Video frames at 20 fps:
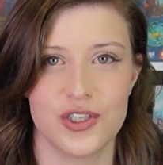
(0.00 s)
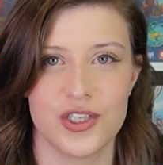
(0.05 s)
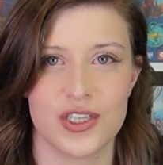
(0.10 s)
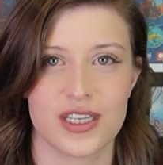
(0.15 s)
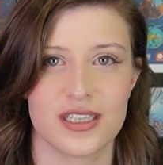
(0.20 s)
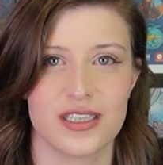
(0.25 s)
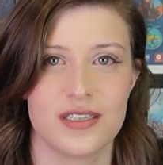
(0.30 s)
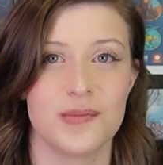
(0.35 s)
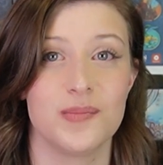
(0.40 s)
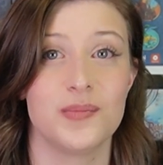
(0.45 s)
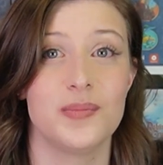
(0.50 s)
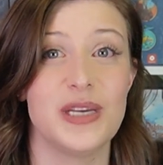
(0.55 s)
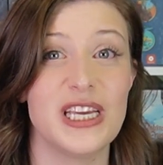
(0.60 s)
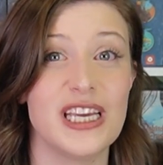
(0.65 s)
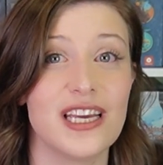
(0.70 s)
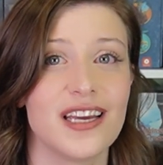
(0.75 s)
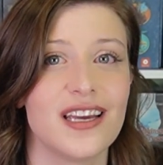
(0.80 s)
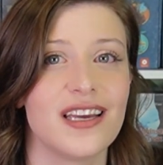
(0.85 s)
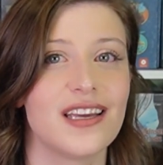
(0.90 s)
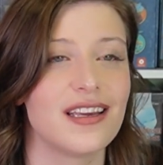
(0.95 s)
just
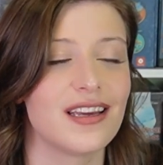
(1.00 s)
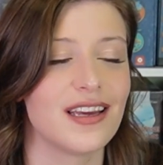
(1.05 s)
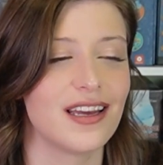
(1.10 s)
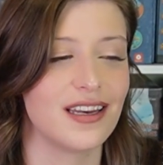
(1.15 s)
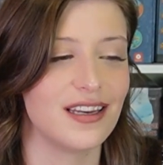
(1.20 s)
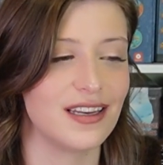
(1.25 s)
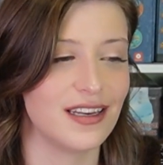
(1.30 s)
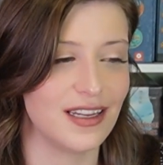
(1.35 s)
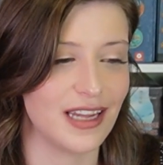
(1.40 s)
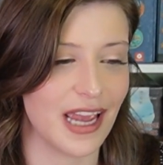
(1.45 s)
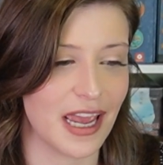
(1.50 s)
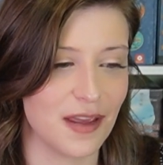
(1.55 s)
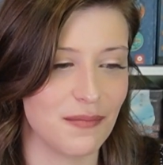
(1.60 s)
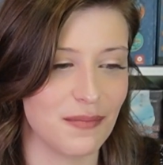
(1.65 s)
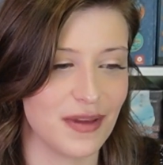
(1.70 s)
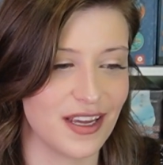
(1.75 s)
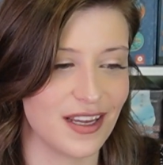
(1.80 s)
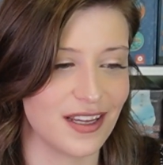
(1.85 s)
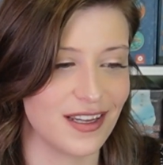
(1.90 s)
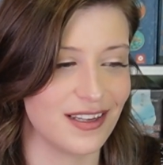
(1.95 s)
being and
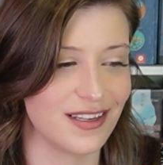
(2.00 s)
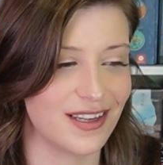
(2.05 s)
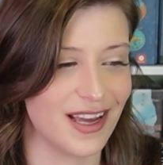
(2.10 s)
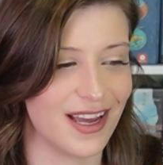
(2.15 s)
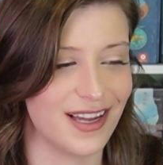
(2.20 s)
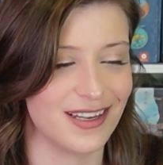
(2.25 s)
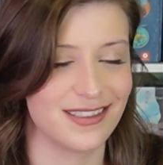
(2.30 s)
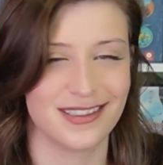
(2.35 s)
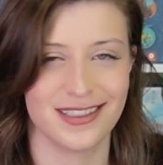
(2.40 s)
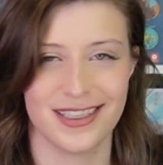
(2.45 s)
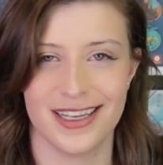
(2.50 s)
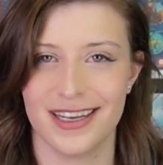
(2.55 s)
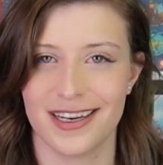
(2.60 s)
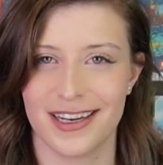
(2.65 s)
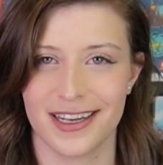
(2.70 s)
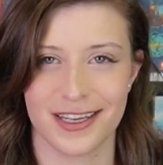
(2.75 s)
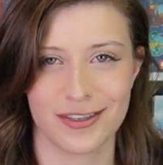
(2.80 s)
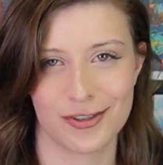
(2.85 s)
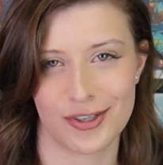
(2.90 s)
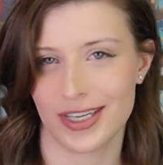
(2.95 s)
gaming and
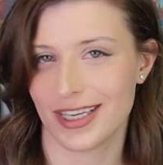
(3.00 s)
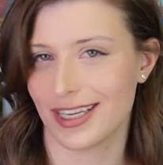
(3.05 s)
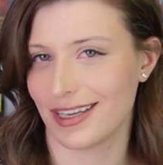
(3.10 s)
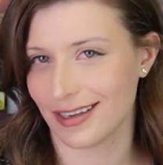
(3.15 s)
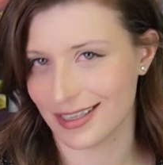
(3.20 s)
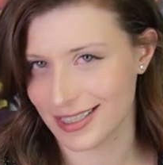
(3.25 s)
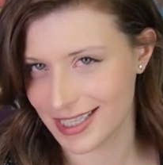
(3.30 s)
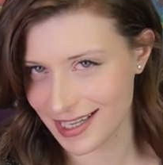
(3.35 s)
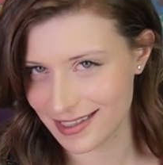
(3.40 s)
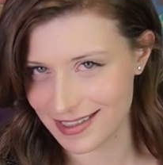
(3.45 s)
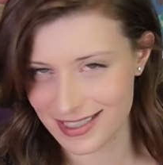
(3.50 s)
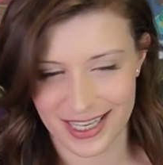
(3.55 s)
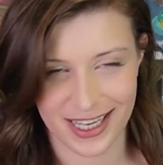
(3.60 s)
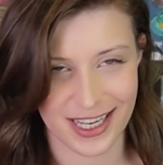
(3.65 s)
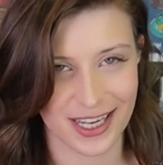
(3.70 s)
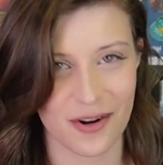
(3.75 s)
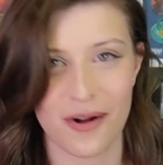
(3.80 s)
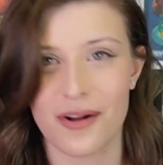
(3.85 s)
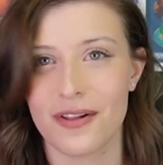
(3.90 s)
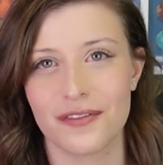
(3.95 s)
eating and drinking and dancing
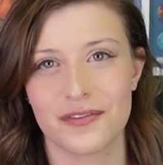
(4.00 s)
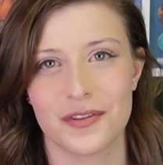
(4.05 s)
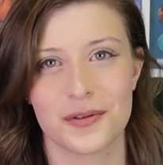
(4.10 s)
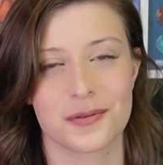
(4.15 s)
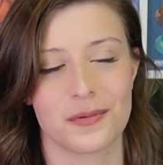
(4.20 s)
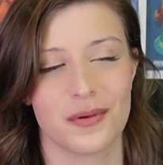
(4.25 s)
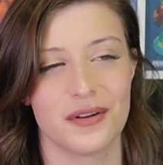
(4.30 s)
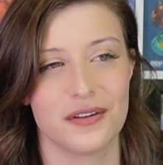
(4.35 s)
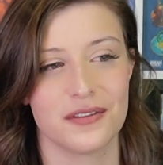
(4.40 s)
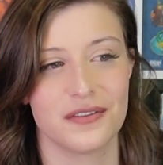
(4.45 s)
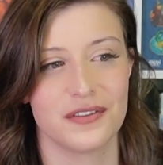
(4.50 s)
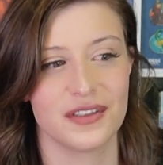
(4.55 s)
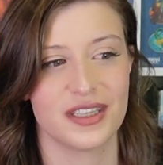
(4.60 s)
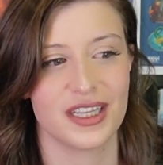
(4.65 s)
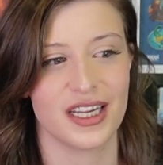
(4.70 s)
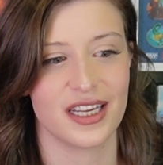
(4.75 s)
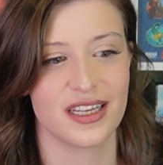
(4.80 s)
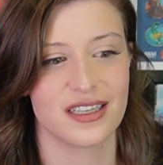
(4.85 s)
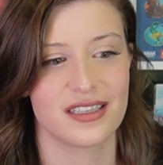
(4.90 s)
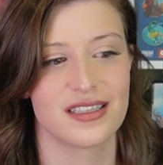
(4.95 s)
and all of those wonderful
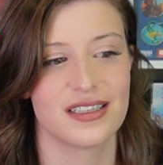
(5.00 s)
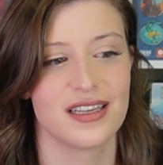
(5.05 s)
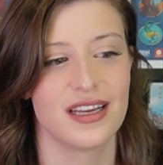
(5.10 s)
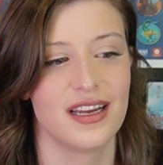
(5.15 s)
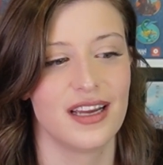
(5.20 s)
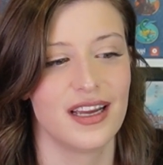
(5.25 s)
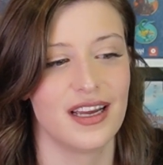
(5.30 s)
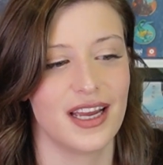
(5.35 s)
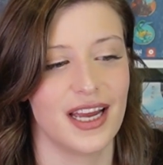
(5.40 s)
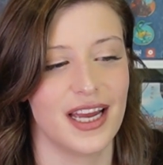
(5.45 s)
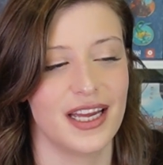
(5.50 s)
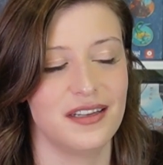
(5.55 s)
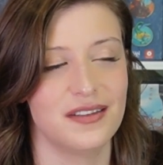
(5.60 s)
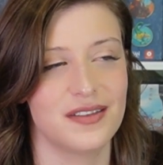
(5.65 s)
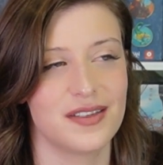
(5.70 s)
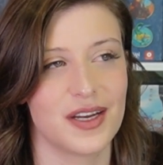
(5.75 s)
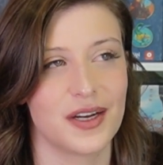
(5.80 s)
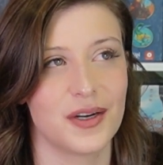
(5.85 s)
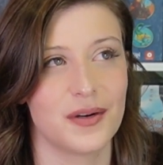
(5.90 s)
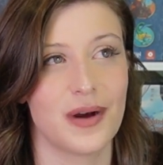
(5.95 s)
things. And
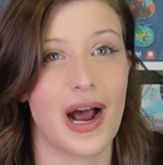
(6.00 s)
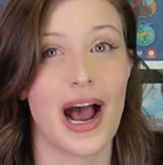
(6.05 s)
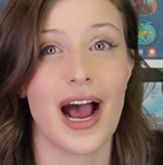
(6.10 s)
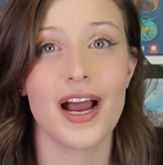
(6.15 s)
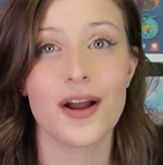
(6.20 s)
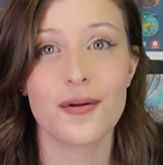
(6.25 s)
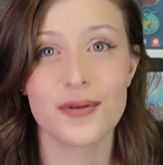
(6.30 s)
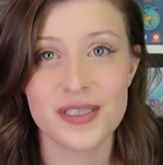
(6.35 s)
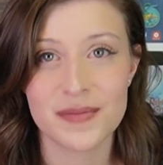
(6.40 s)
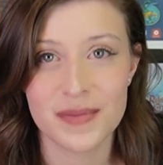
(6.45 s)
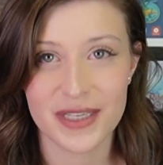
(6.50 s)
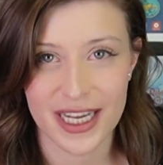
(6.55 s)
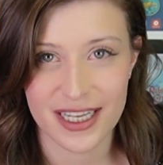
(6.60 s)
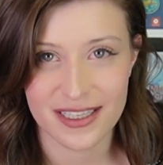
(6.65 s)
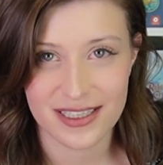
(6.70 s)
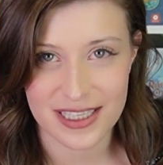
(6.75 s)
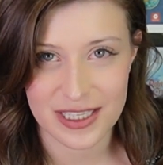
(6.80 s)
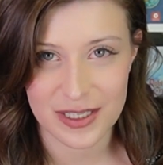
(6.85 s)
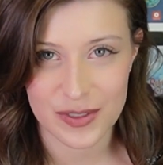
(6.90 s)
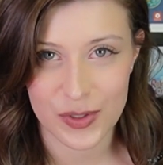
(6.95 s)
so I was
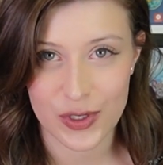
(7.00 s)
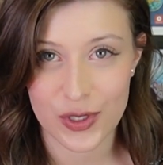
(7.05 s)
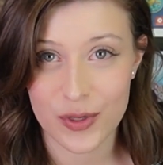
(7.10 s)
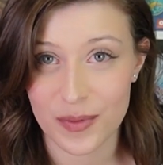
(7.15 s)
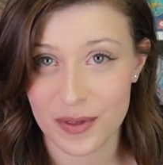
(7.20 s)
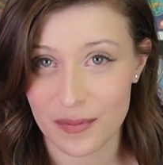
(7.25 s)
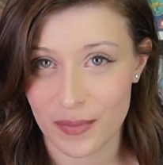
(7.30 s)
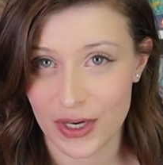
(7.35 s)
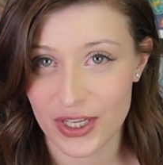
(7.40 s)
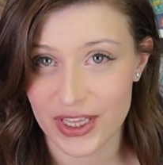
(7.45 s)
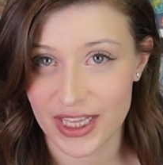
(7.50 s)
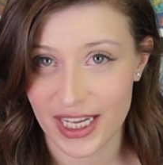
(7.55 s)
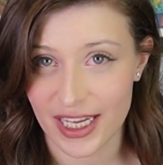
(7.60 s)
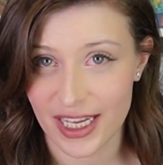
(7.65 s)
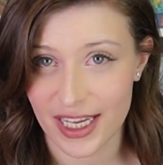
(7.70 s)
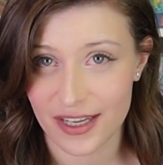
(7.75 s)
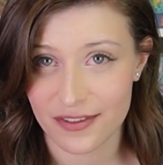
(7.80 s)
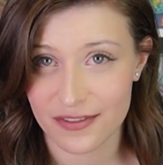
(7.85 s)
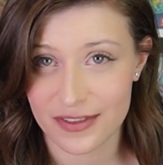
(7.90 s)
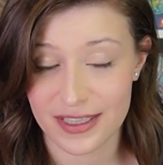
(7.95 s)
Mackenzie's human birthday
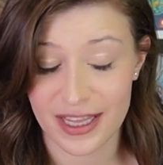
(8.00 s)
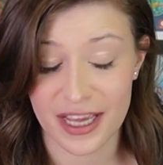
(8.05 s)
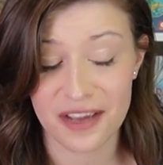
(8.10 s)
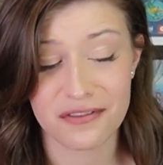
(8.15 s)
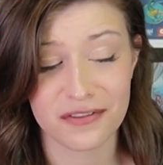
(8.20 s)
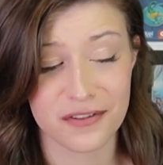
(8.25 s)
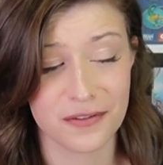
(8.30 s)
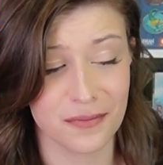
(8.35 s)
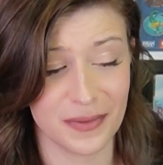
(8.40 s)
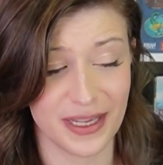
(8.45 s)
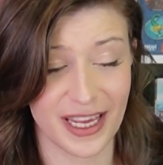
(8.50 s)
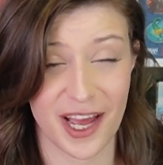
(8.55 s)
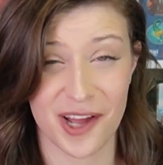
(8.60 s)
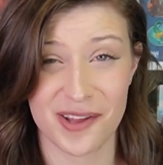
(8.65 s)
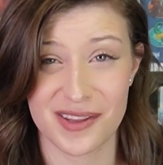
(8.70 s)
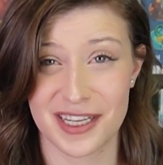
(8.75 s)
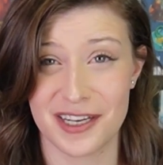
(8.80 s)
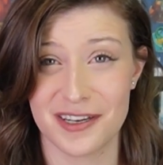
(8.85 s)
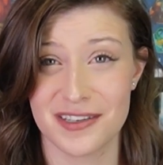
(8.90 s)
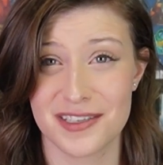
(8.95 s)
gift. They flew me
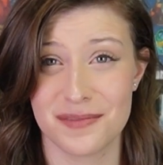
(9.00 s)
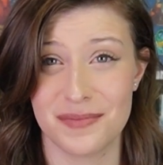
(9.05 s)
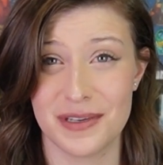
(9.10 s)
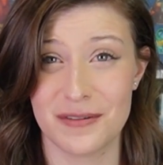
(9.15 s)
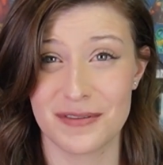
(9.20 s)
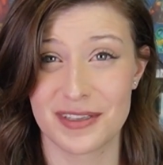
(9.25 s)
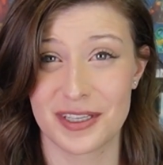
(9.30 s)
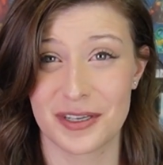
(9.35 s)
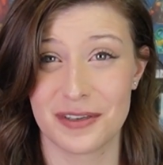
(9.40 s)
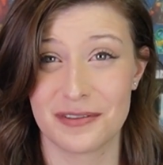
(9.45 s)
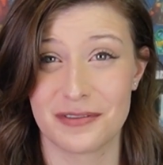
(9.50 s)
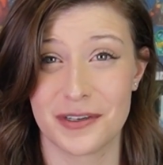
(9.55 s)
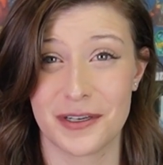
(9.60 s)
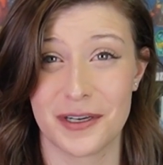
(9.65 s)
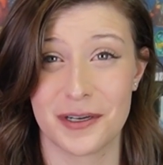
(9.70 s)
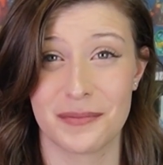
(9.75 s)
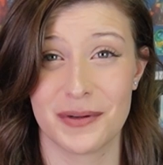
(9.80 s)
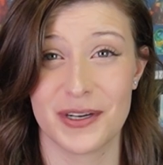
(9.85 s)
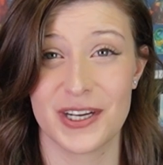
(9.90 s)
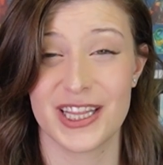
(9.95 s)
out there to be with her for
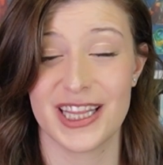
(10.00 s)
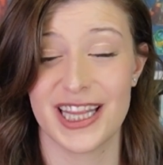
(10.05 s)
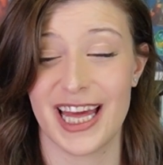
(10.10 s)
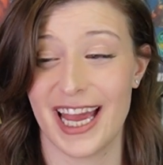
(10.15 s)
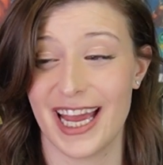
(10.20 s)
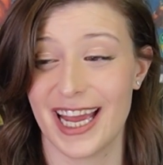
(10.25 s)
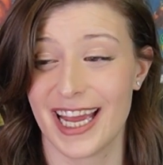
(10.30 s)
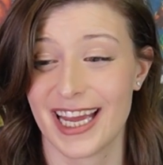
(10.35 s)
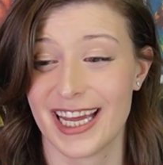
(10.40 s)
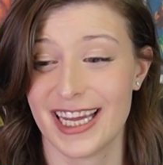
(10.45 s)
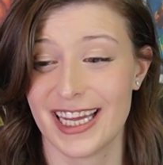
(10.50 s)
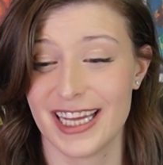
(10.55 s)
her birthday,